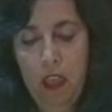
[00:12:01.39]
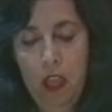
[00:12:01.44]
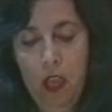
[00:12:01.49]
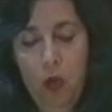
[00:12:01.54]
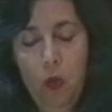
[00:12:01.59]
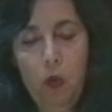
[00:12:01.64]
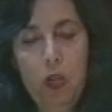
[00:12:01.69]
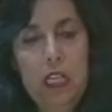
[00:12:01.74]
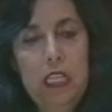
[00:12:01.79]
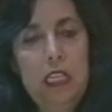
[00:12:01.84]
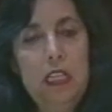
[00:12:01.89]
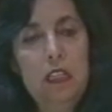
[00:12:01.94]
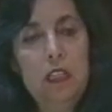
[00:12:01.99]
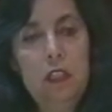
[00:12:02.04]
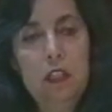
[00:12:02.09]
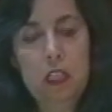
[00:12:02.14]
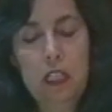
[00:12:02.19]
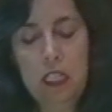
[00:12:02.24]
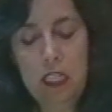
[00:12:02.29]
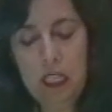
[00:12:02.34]
We needed
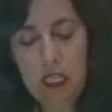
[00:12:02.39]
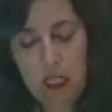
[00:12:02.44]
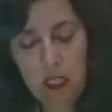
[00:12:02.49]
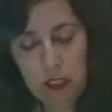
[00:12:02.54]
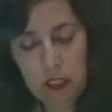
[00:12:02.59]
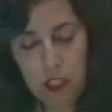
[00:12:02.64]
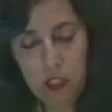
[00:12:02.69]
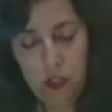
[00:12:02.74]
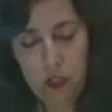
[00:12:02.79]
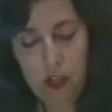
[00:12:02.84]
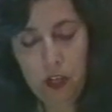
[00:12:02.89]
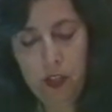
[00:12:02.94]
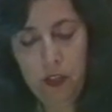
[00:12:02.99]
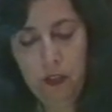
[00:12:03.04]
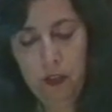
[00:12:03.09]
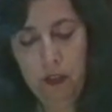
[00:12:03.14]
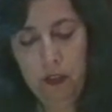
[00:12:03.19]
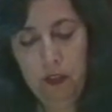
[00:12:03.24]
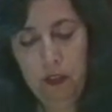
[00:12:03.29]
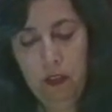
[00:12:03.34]
to heal each
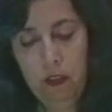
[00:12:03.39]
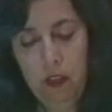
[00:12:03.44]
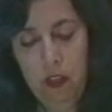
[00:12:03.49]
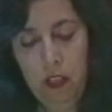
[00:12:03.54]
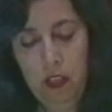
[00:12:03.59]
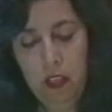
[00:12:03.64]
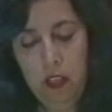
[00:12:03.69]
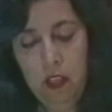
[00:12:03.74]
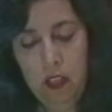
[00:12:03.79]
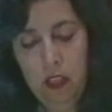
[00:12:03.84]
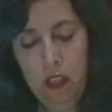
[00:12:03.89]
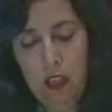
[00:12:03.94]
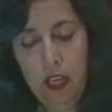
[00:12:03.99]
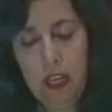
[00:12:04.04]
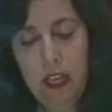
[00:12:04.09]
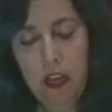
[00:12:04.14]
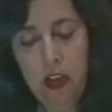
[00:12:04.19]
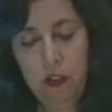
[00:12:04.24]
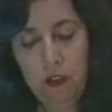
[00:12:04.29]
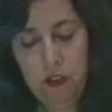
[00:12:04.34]
other
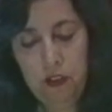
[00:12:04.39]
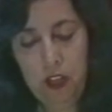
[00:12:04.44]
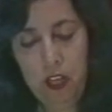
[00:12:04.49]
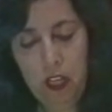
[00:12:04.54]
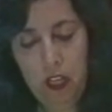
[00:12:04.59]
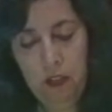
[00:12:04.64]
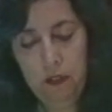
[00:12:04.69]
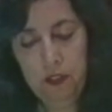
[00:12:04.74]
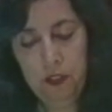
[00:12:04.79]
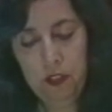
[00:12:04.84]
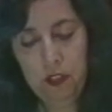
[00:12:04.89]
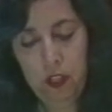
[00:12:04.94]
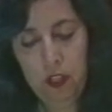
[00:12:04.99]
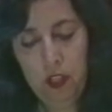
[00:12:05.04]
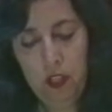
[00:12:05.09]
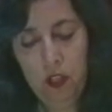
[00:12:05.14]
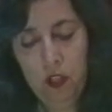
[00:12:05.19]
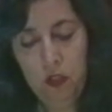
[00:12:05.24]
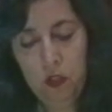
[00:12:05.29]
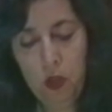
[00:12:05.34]
and ourselves,
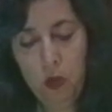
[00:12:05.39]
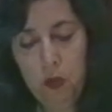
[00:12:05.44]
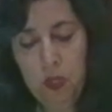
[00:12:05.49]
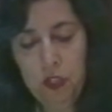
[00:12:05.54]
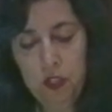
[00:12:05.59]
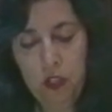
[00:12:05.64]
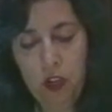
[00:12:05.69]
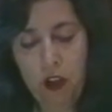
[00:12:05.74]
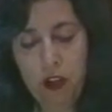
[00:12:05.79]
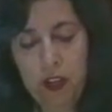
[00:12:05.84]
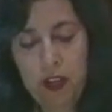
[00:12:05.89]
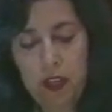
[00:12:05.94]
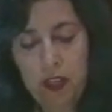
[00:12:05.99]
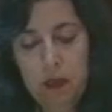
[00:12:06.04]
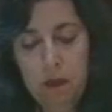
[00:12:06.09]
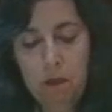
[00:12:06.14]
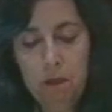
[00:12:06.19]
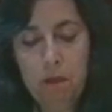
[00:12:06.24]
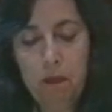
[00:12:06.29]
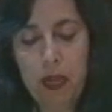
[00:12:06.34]
so we started
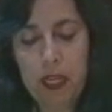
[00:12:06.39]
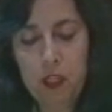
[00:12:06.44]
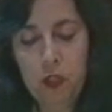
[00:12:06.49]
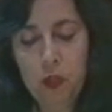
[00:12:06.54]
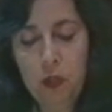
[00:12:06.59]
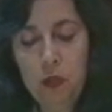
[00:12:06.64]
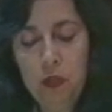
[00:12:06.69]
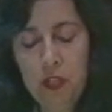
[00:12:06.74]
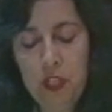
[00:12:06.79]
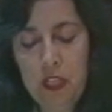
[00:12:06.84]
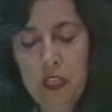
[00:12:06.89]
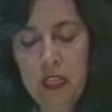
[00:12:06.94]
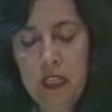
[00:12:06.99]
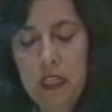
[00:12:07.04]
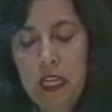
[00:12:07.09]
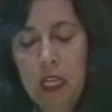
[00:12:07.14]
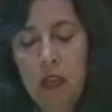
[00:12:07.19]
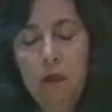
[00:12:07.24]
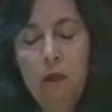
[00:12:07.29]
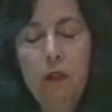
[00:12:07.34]
by choosing a
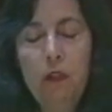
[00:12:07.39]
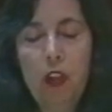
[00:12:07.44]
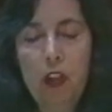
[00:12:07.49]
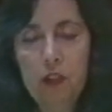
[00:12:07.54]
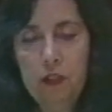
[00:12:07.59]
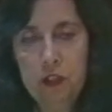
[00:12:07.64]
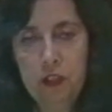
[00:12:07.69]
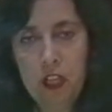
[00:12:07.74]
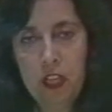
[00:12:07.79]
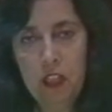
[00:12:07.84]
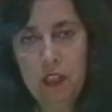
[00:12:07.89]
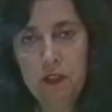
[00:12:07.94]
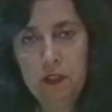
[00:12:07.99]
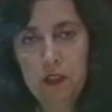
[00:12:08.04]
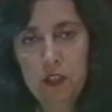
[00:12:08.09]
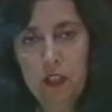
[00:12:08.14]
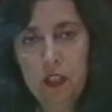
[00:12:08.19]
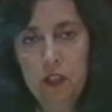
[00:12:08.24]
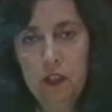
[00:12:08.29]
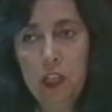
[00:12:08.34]
name for ourselves,
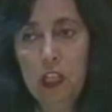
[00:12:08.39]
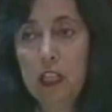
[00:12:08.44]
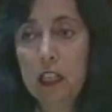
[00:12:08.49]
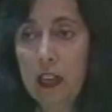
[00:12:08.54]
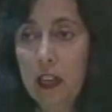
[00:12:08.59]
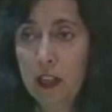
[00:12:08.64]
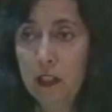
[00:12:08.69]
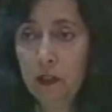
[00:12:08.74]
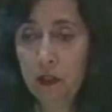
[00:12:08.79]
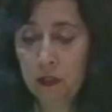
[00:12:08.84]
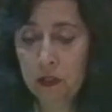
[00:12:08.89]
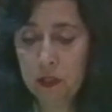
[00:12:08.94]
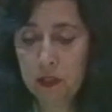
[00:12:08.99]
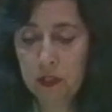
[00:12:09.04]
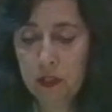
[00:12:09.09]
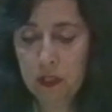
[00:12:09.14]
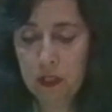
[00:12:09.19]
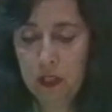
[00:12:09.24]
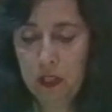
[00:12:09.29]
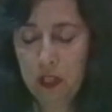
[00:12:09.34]
Chicanos,
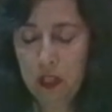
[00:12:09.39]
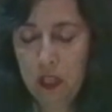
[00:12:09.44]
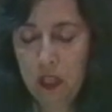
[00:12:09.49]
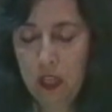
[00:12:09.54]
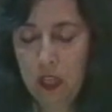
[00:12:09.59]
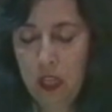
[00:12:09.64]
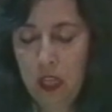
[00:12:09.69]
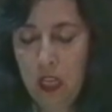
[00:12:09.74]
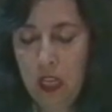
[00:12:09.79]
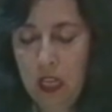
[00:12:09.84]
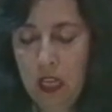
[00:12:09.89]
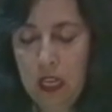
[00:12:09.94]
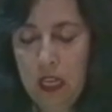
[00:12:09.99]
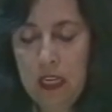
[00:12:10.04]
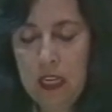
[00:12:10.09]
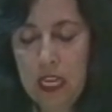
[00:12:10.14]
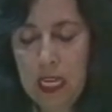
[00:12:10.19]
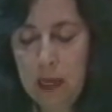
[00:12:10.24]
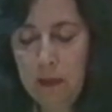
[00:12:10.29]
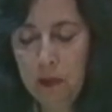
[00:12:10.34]
a
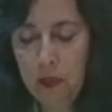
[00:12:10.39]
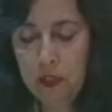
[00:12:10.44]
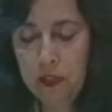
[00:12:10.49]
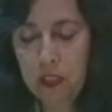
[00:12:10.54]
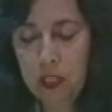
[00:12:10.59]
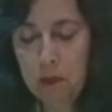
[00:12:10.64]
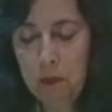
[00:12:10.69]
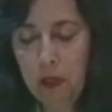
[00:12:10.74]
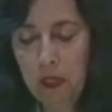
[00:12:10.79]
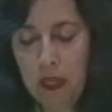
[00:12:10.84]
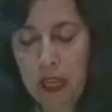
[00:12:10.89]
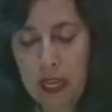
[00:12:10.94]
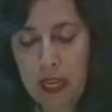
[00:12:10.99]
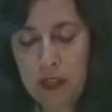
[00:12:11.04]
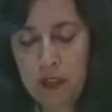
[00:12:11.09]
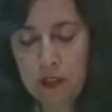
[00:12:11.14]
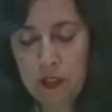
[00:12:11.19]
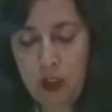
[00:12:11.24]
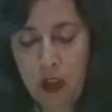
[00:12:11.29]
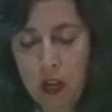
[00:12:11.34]
name to
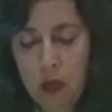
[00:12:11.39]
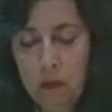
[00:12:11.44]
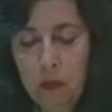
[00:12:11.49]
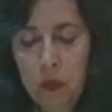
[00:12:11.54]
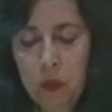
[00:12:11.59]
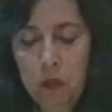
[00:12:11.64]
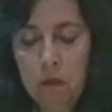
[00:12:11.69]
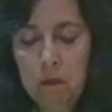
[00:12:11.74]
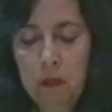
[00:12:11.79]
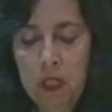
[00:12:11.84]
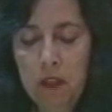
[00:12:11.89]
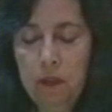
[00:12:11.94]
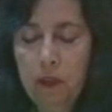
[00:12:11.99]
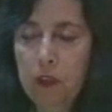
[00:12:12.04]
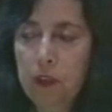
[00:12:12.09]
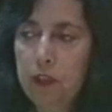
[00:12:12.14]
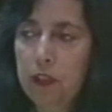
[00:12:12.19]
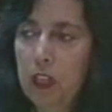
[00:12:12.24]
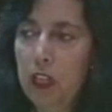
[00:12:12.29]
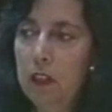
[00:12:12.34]
symbolize our movement for
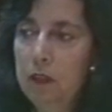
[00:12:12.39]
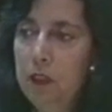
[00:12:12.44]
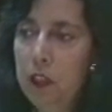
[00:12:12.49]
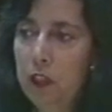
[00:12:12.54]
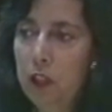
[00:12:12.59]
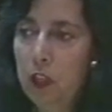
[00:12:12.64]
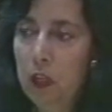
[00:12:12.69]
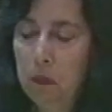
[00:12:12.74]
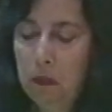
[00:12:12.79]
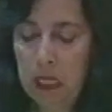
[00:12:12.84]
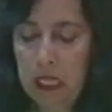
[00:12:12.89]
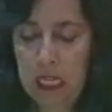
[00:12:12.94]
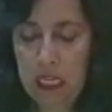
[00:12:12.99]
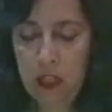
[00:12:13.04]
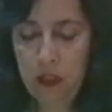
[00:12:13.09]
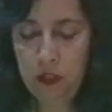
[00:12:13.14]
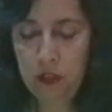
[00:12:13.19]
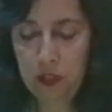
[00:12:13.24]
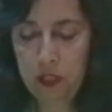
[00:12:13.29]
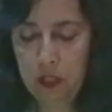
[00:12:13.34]

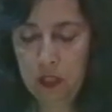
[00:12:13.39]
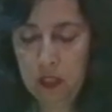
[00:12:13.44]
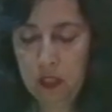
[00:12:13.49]
self-determination.